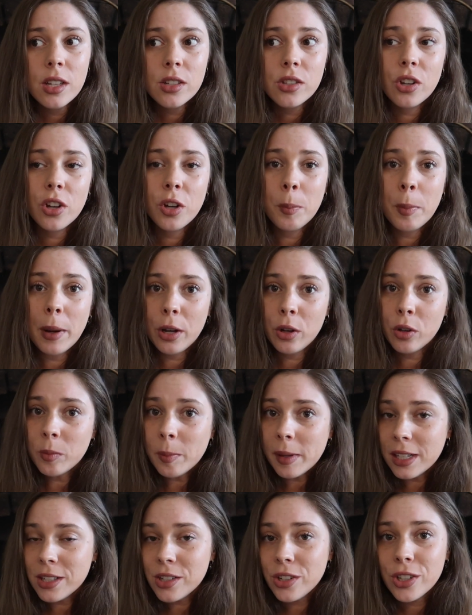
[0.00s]
So by all
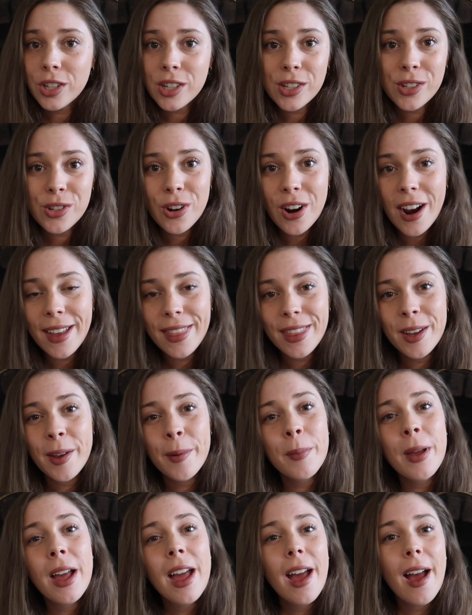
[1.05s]
means you can try
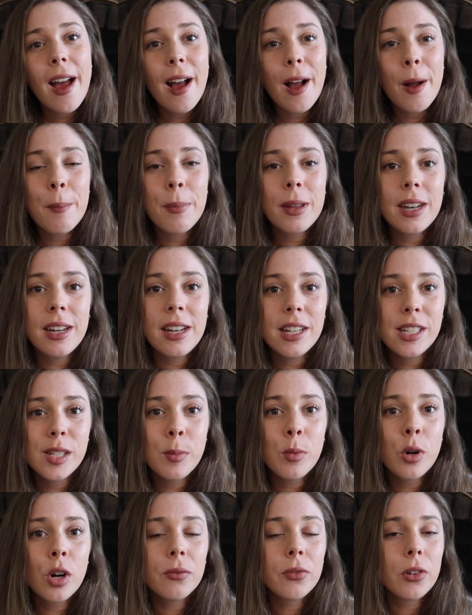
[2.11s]
them, but it
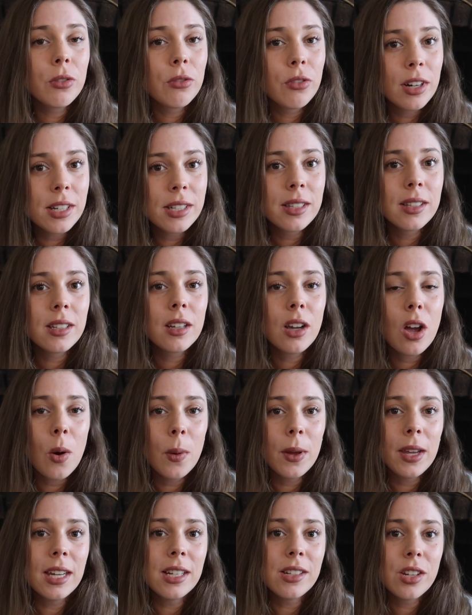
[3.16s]
is more of a risk
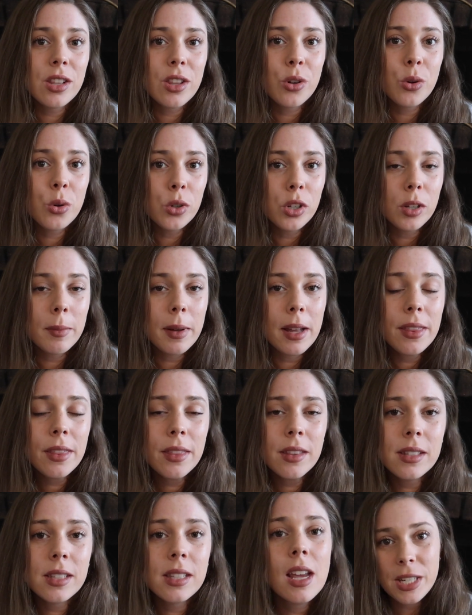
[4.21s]
going into the cool
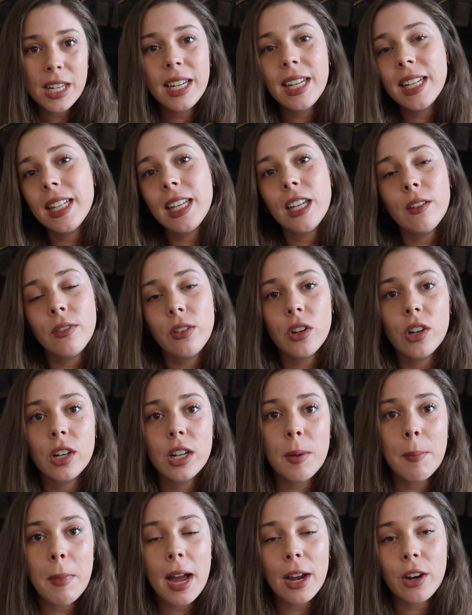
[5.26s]
months, particularly if you're
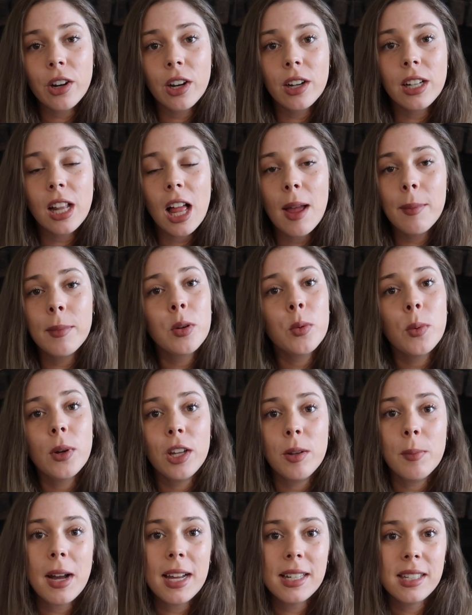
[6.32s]
in a microclimate where
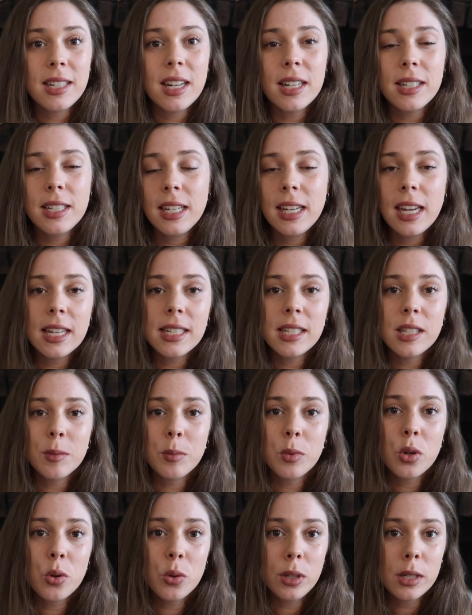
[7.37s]
you might start to get
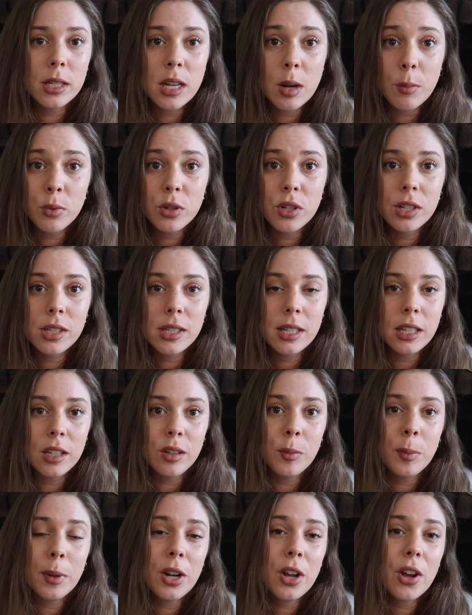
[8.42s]
some cooler temperatures a
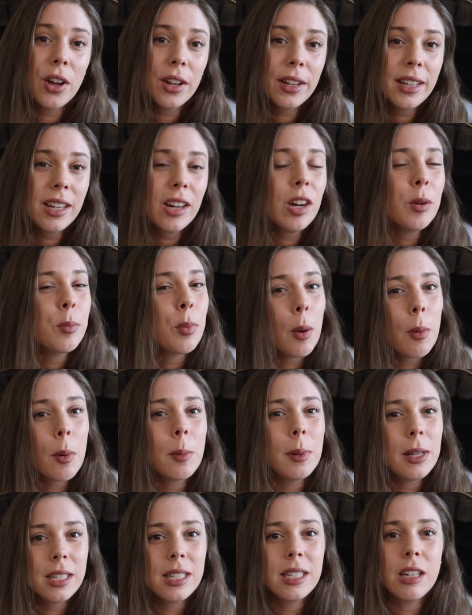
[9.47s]
little bit earlier. I'd
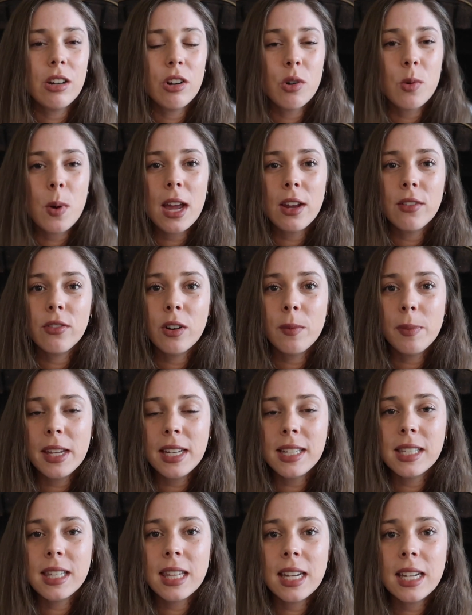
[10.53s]
probably steer away from
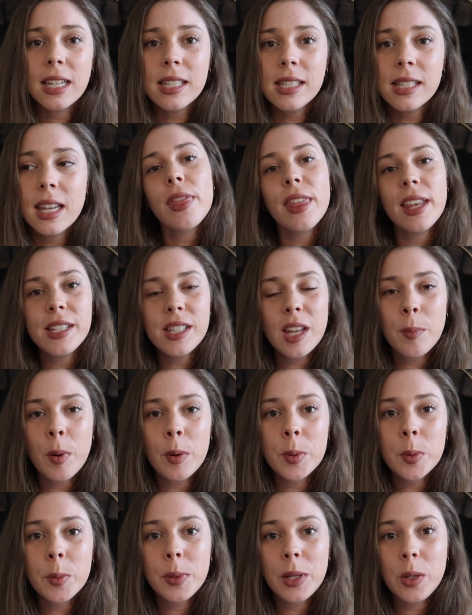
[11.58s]
these things. Things I
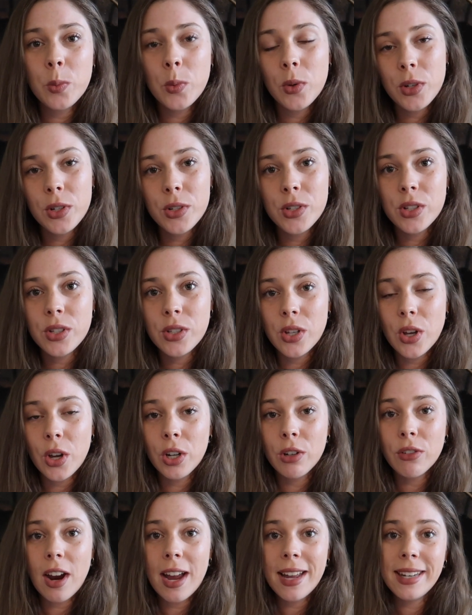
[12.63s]
probably wouldn't
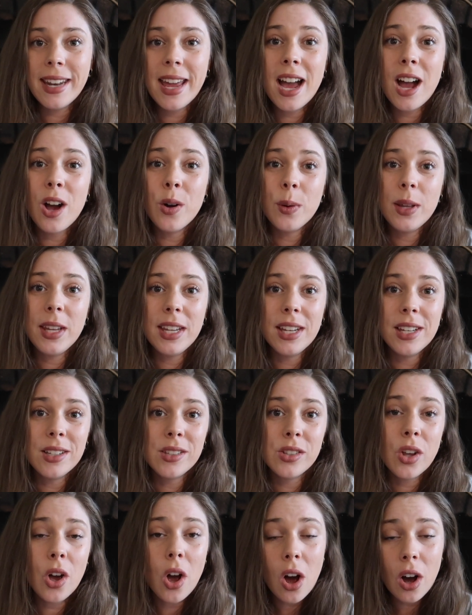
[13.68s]
sow right now
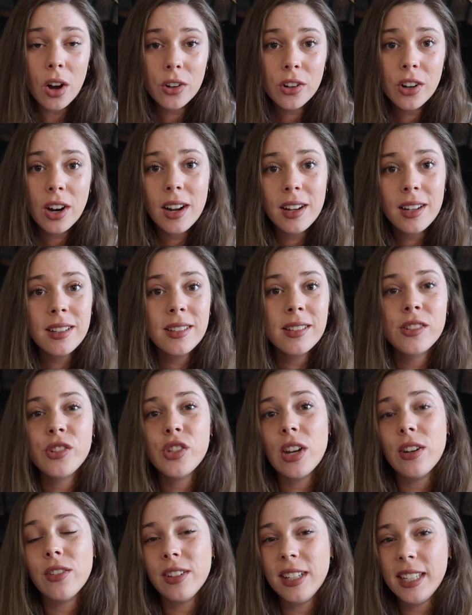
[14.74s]
is okra.
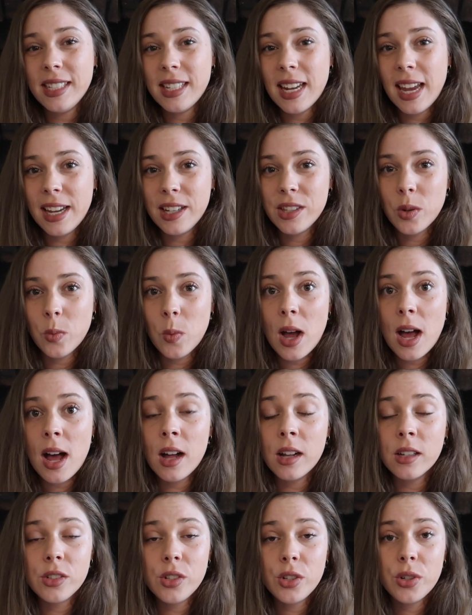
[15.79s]
Generally takes a
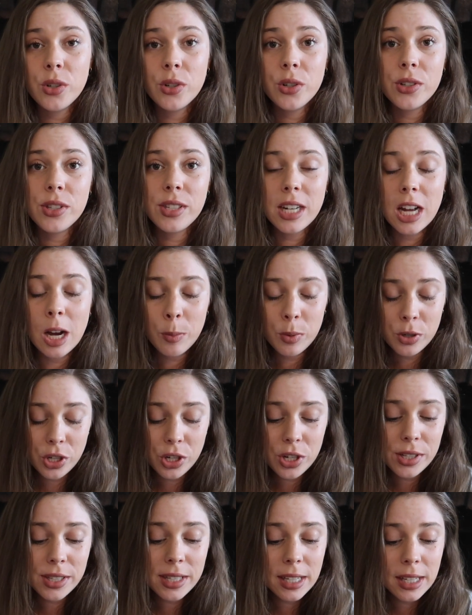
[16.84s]
while to start
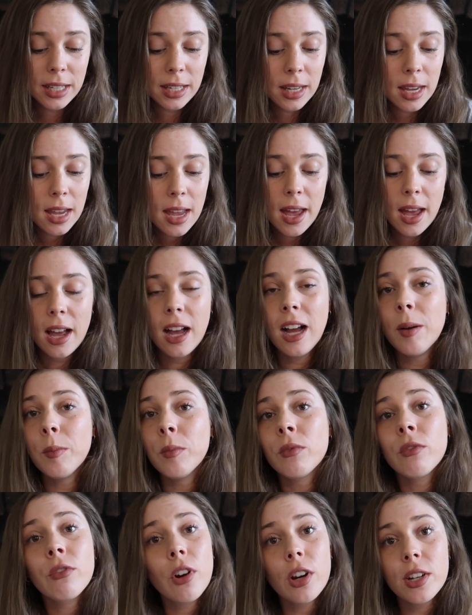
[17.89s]
producing.
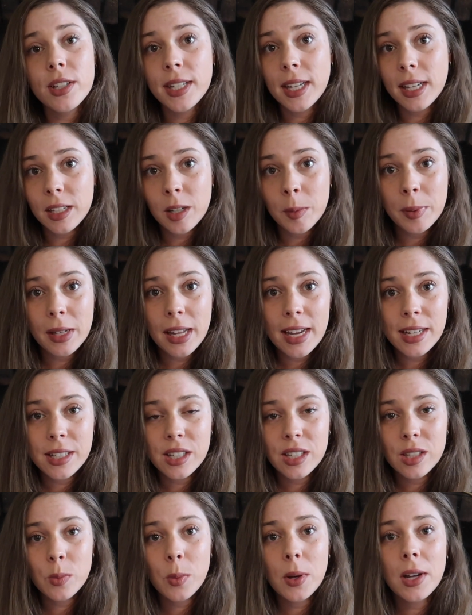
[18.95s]
Rosella
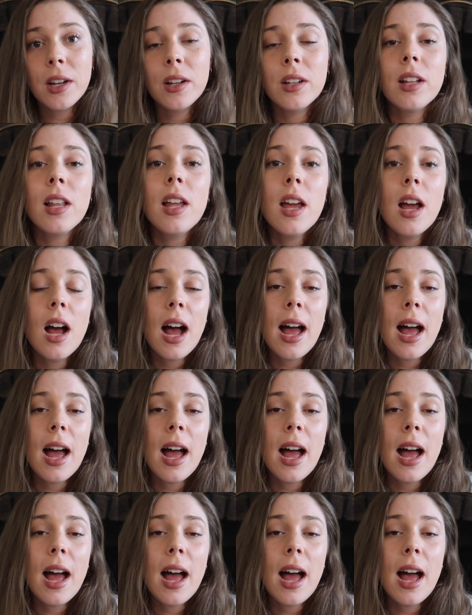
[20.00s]
plants as well.